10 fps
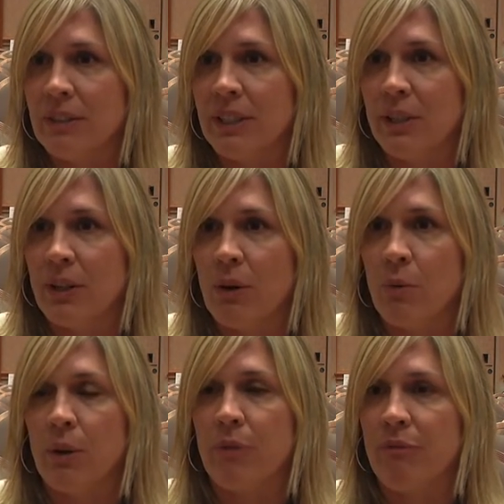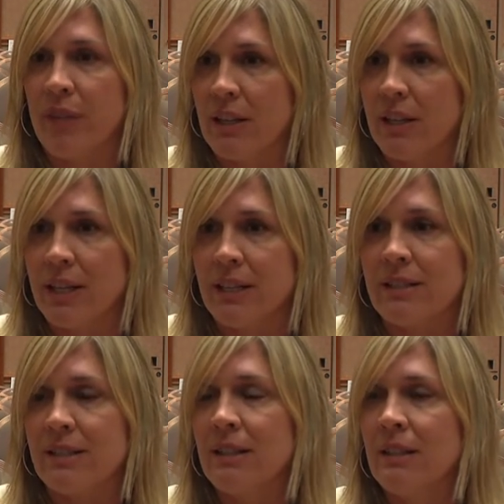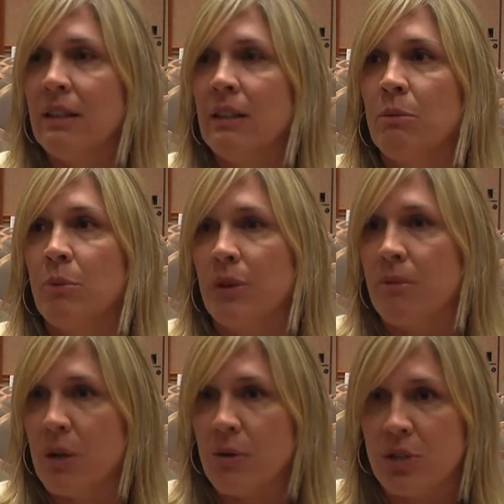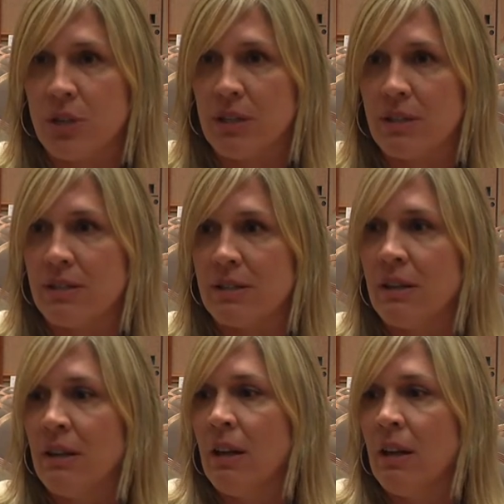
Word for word: you know, with feelings, with emotions.